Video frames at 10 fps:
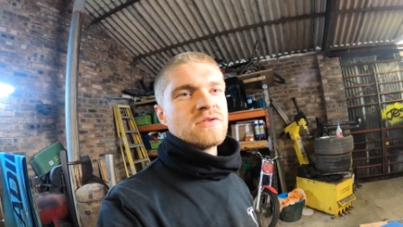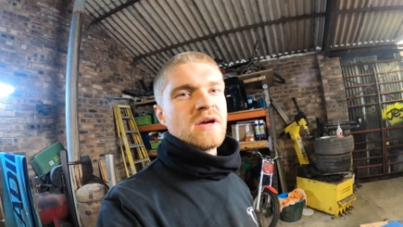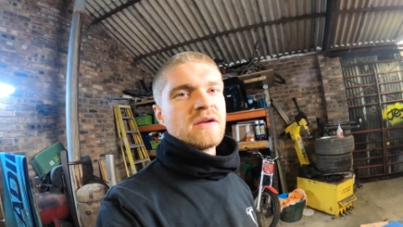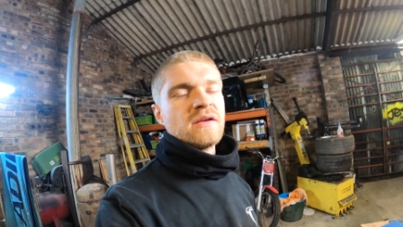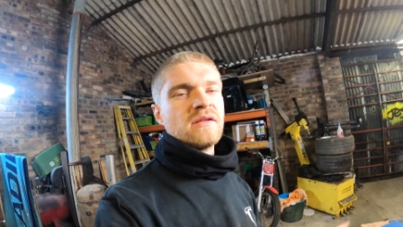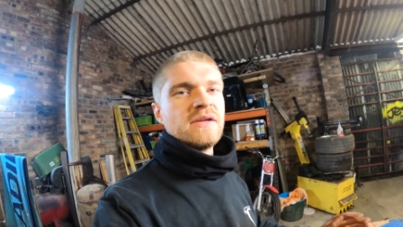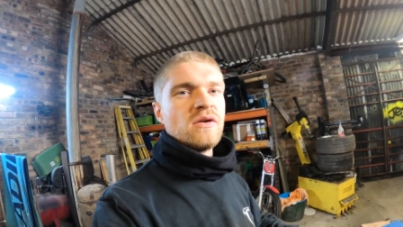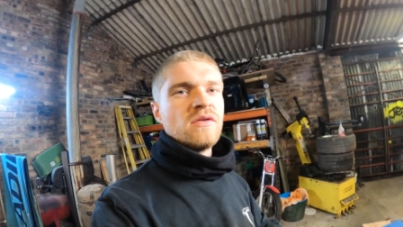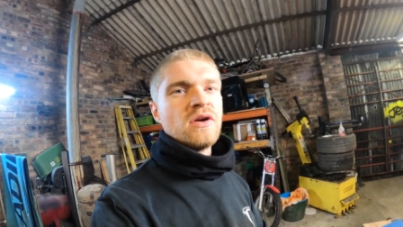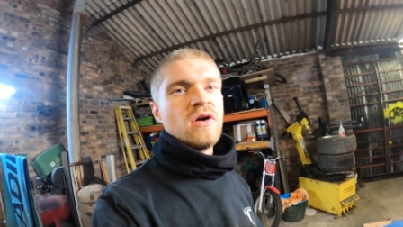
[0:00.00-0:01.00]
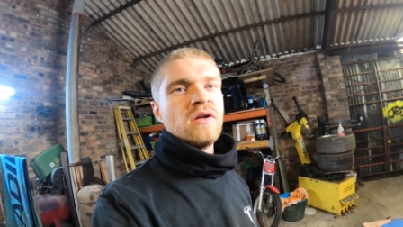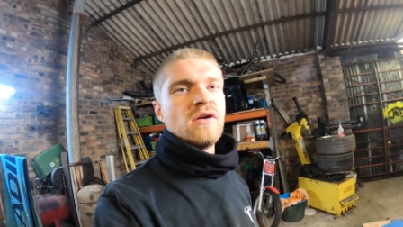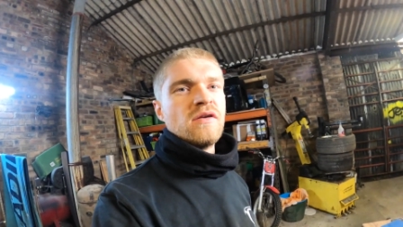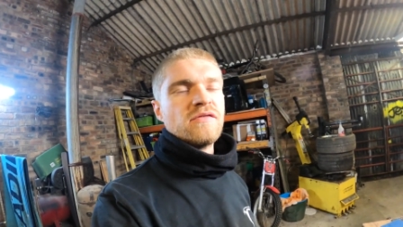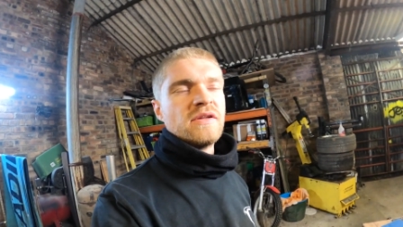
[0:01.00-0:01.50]
that I could clean all the oil
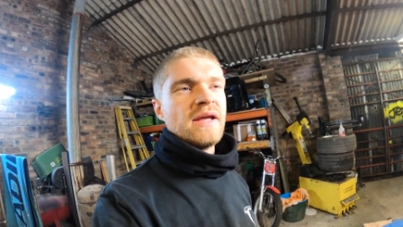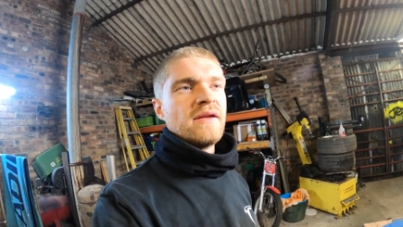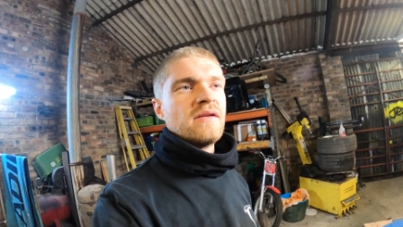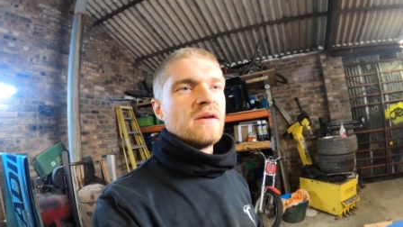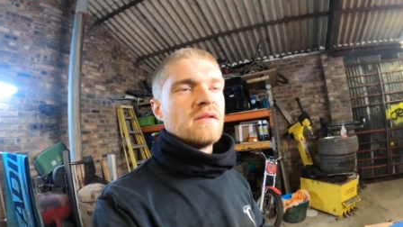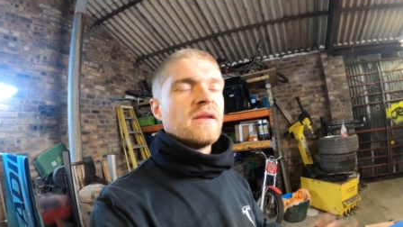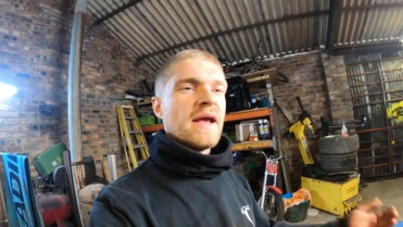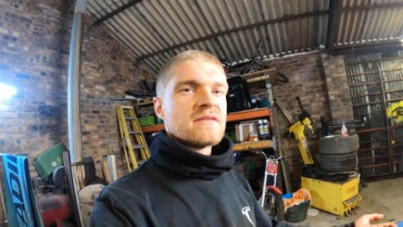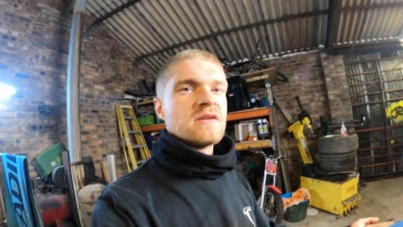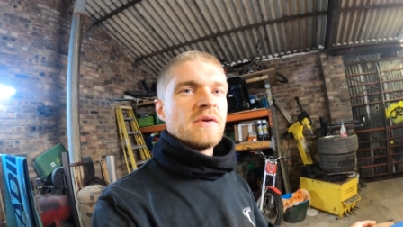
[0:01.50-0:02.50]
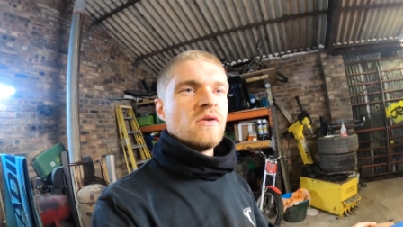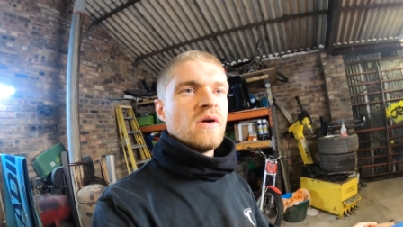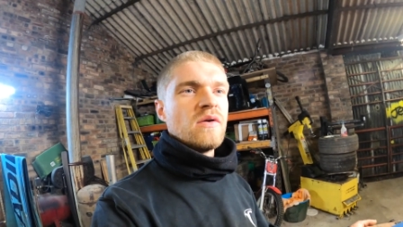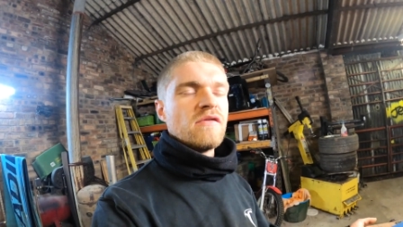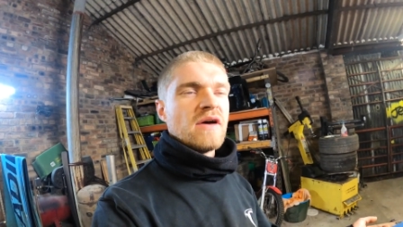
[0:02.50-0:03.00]
off, and then the next time I go out, if